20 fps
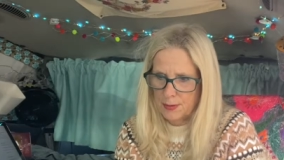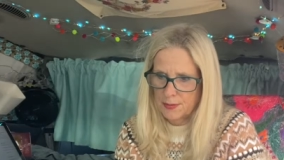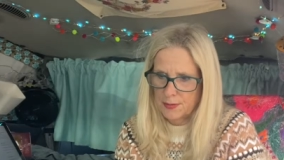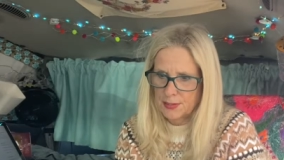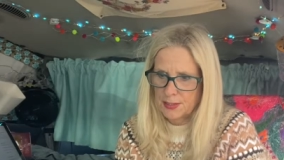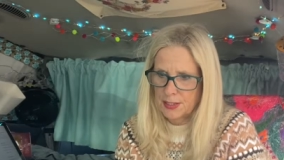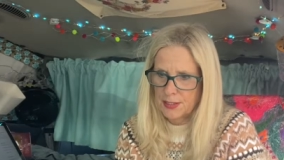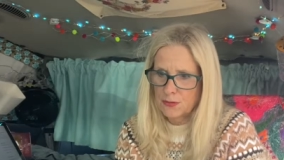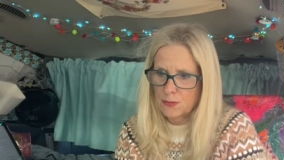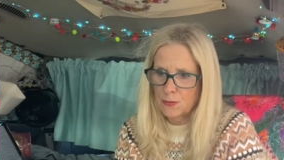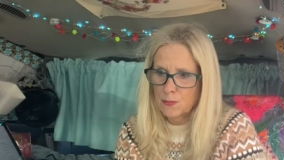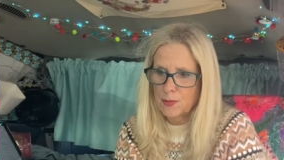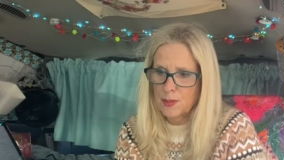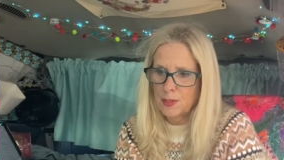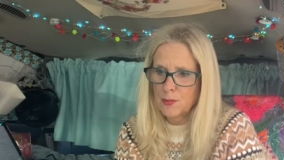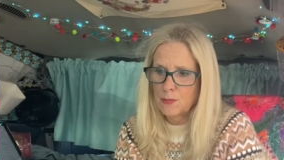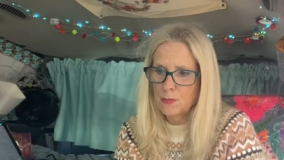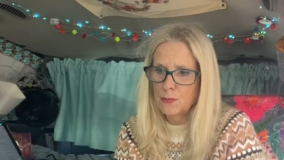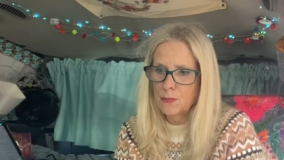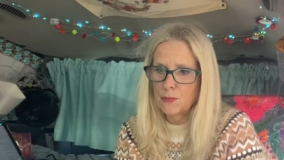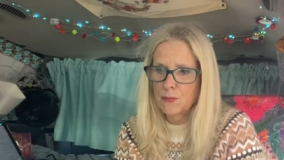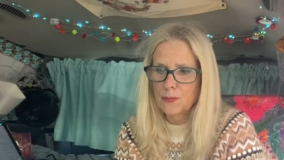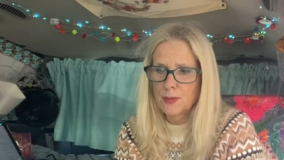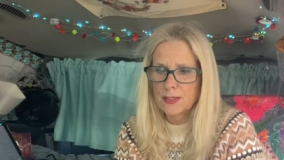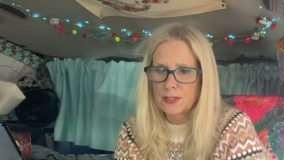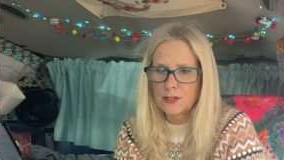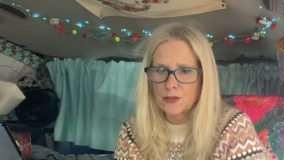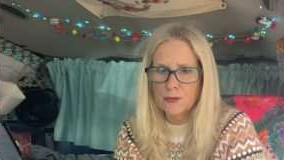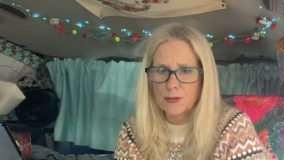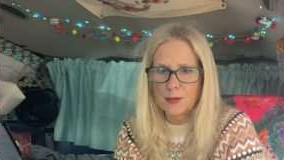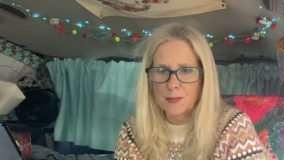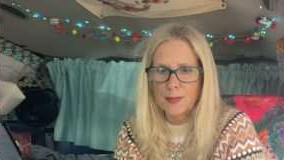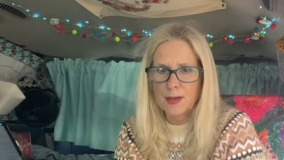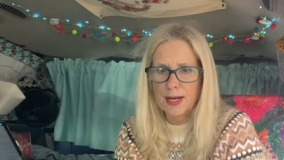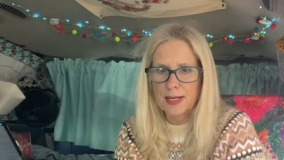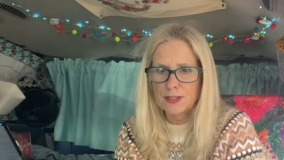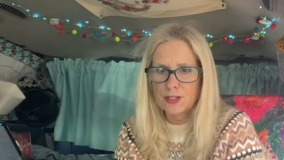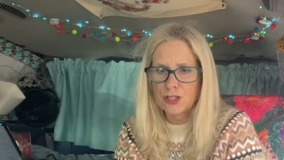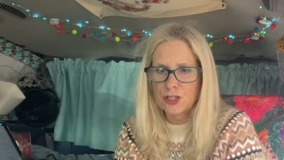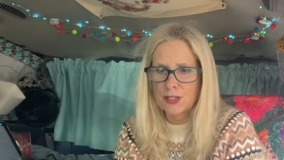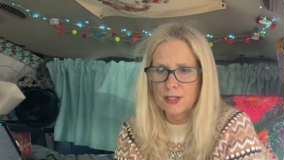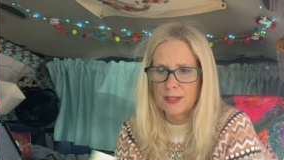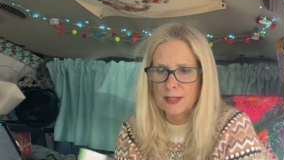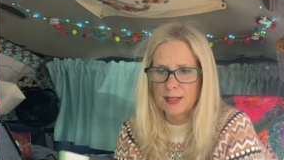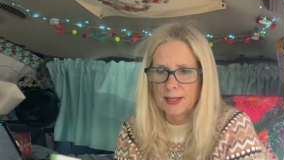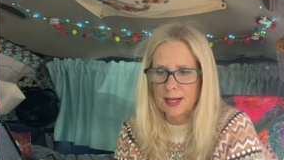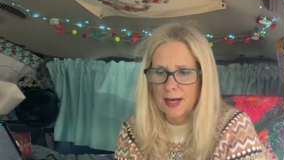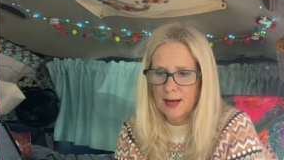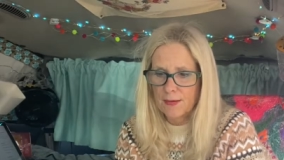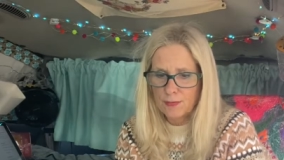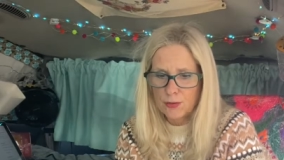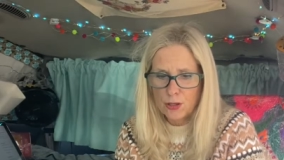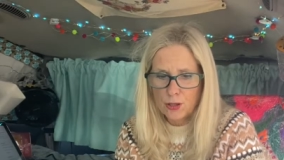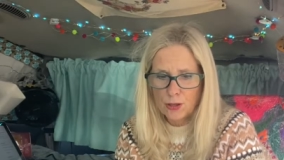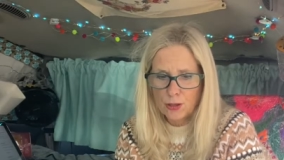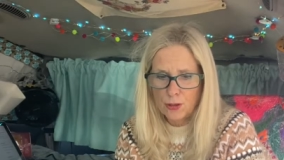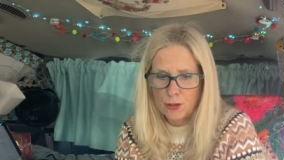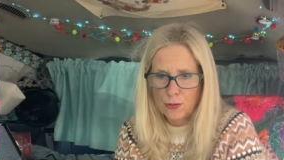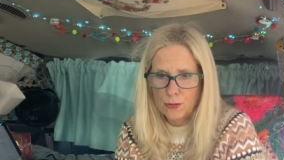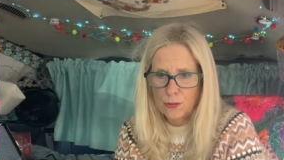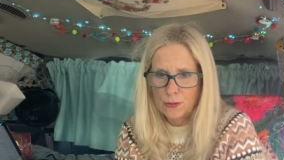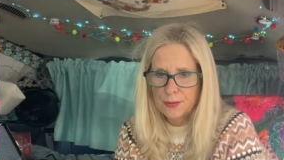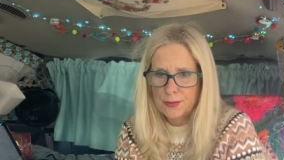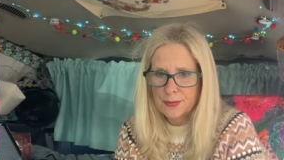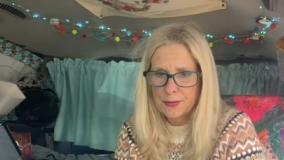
the Desert People, the Western Apache, the Navajo.